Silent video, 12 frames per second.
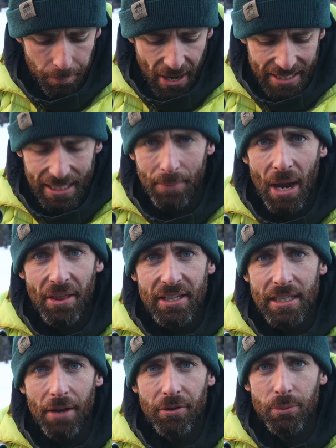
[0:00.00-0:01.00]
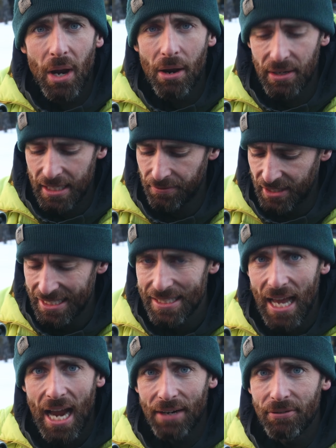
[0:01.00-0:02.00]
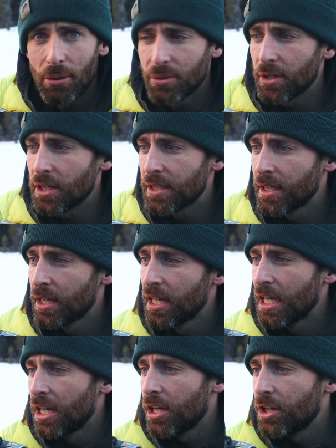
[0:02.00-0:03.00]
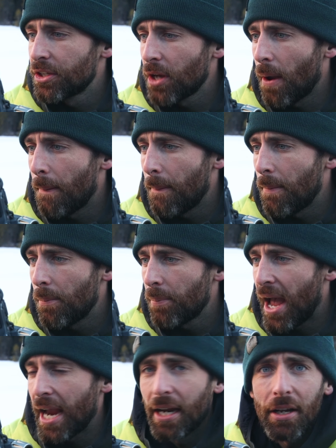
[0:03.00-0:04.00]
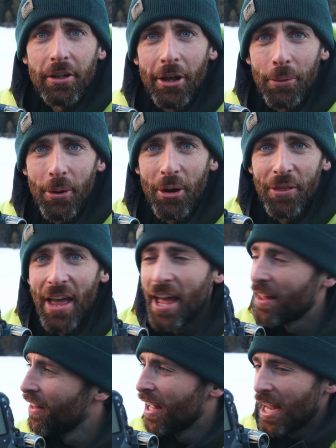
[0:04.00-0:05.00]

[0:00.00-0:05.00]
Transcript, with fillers: Best thing about this stuff as well is even to stack filters, you just go, bang, another one on there.